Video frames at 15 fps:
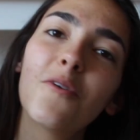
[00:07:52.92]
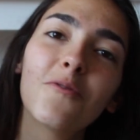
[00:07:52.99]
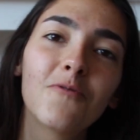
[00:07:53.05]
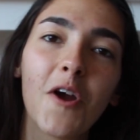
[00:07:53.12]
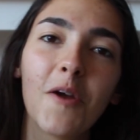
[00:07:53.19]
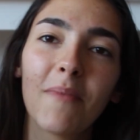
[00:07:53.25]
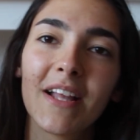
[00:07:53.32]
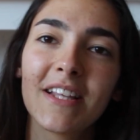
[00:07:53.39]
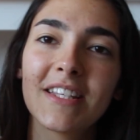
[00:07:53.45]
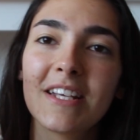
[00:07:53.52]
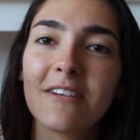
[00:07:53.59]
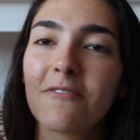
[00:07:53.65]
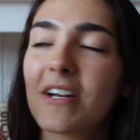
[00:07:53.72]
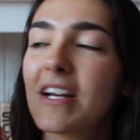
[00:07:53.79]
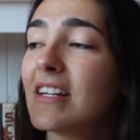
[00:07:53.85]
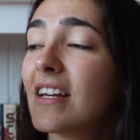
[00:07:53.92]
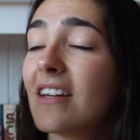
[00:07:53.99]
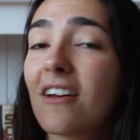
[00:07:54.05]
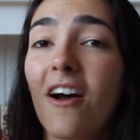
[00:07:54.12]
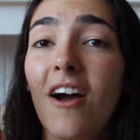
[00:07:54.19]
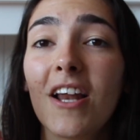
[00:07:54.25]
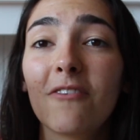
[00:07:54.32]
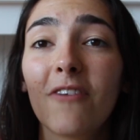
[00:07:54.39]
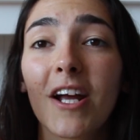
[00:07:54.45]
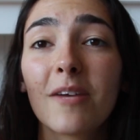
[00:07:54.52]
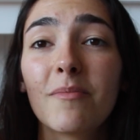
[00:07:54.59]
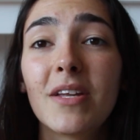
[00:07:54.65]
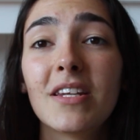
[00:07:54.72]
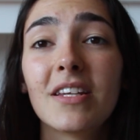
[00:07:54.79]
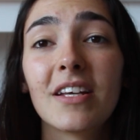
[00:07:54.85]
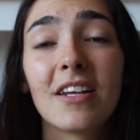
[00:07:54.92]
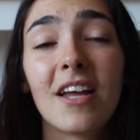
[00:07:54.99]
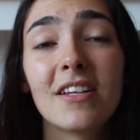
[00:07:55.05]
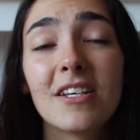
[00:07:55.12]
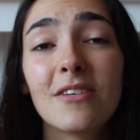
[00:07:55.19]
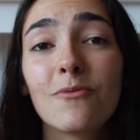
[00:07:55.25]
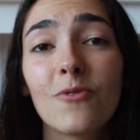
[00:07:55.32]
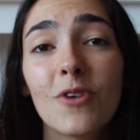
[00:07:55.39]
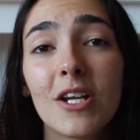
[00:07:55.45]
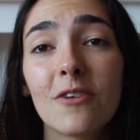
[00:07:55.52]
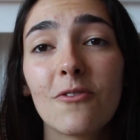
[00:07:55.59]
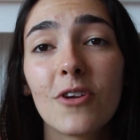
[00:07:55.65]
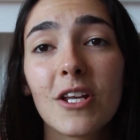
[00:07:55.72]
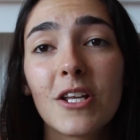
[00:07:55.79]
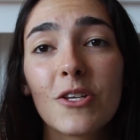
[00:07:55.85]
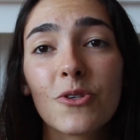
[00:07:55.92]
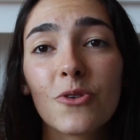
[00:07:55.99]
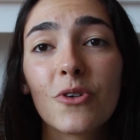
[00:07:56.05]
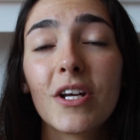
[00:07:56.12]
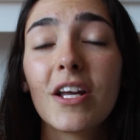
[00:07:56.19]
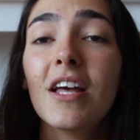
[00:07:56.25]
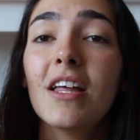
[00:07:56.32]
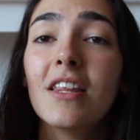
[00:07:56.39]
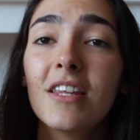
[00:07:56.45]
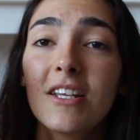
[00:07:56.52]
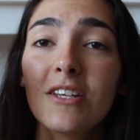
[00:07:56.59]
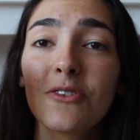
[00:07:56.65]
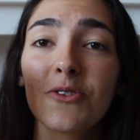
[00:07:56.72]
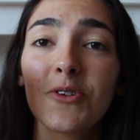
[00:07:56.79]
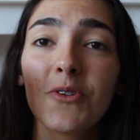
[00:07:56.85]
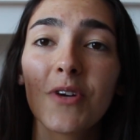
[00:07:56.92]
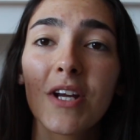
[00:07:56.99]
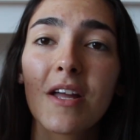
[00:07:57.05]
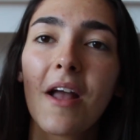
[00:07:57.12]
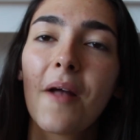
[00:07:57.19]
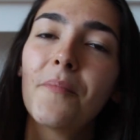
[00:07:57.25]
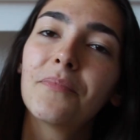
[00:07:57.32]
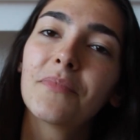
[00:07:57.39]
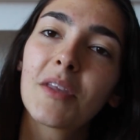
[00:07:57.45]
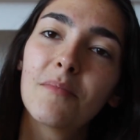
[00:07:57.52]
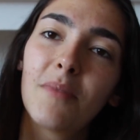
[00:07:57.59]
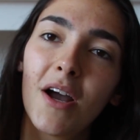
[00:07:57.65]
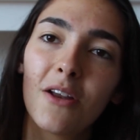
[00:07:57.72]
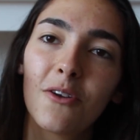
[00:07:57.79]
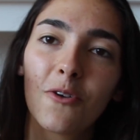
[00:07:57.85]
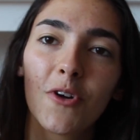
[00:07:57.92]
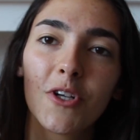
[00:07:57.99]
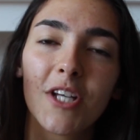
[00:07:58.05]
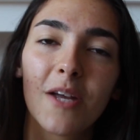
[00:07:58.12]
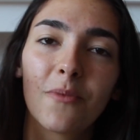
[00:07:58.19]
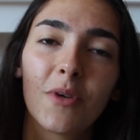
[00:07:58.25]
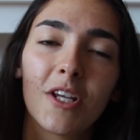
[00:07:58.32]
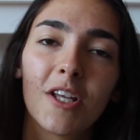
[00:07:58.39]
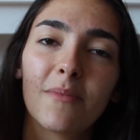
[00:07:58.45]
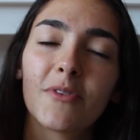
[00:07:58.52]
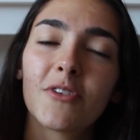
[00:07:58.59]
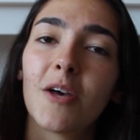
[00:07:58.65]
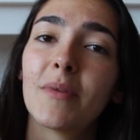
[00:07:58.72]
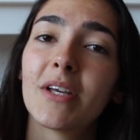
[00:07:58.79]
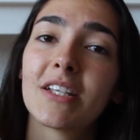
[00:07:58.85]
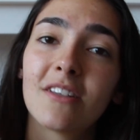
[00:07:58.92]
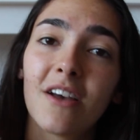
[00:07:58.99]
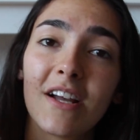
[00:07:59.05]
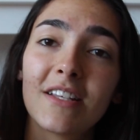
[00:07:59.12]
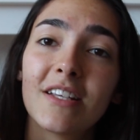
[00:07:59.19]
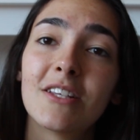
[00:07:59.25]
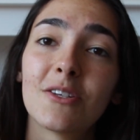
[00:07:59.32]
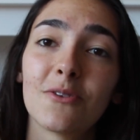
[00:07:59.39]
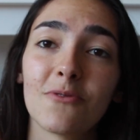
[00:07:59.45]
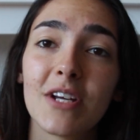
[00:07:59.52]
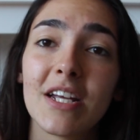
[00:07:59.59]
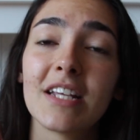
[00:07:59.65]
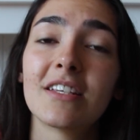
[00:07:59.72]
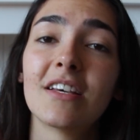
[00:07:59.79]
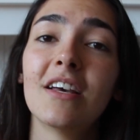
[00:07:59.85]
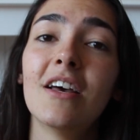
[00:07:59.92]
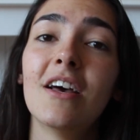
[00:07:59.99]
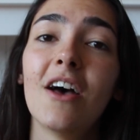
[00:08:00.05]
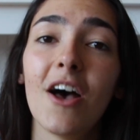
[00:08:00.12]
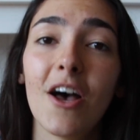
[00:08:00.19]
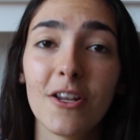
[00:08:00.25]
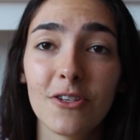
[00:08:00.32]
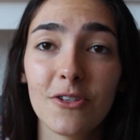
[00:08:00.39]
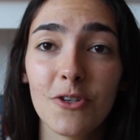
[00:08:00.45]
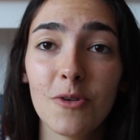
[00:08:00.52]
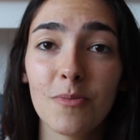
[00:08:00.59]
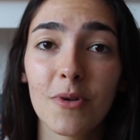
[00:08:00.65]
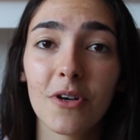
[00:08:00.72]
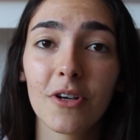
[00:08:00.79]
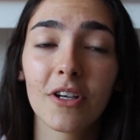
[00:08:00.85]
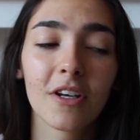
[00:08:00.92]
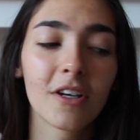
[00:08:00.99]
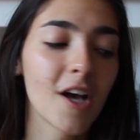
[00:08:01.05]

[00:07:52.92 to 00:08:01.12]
romancy read and I highly recommend it and I did really really enjoy this story by Laura Jane Williams. So I'm excited to read her new book